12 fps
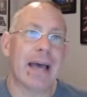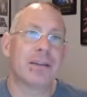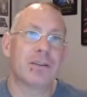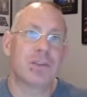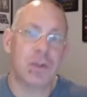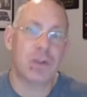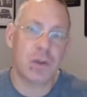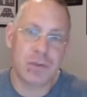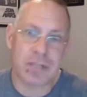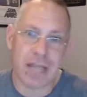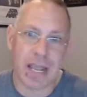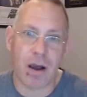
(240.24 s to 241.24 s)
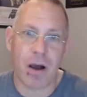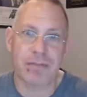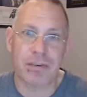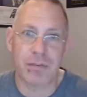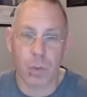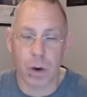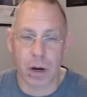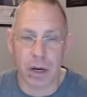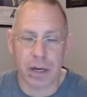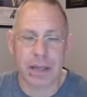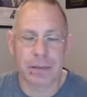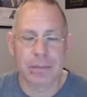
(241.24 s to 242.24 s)
Tuesday off of
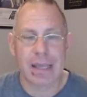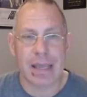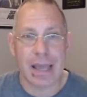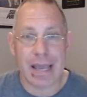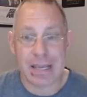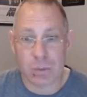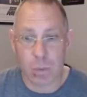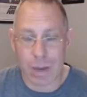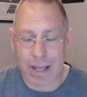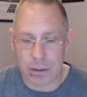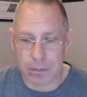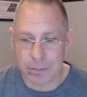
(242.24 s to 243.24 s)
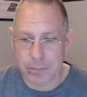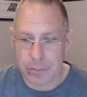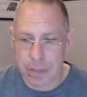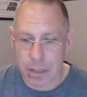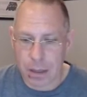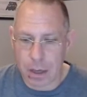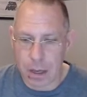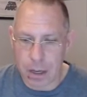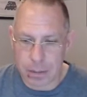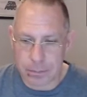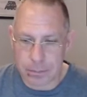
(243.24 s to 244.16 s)
work as well. Um,